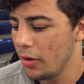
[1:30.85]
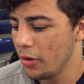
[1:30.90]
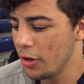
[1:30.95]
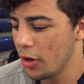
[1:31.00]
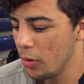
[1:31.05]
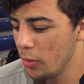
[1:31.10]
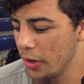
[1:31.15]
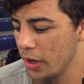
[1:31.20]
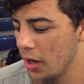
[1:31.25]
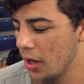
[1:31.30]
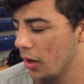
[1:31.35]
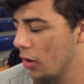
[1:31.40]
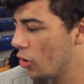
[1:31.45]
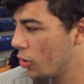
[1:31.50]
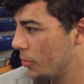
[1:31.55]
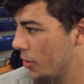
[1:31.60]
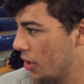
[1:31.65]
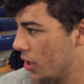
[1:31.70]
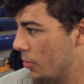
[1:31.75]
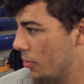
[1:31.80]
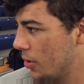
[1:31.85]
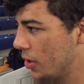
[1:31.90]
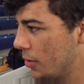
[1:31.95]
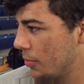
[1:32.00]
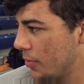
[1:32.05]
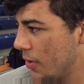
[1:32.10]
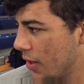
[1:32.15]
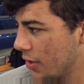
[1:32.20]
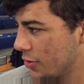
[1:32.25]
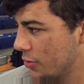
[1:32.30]
You know, we got Army coming
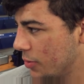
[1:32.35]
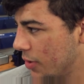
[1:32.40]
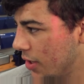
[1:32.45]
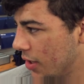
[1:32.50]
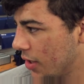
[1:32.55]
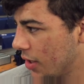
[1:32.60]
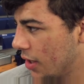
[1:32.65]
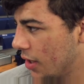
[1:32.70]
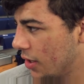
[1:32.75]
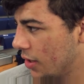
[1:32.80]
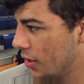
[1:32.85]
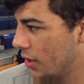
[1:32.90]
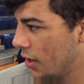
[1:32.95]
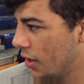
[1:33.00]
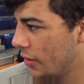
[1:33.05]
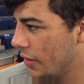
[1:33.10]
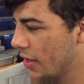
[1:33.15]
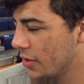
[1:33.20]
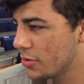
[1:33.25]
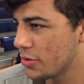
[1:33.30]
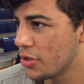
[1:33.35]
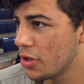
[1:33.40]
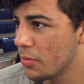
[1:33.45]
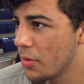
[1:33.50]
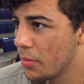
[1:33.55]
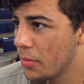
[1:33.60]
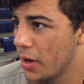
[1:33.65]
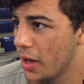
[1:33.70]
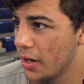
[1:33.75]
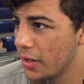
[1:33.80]
up next week, and uh, that's what's on
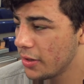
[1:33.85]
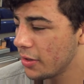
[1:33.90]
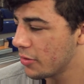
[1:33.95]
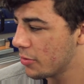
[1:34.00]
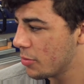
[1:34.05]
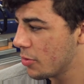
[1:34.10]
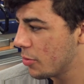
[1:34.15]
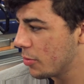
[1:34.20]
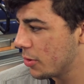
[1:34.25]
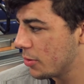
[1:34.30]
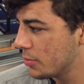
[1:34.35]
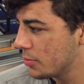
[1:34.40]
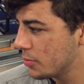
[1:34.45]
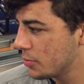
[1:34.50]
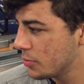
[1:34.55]
my mind at this moment.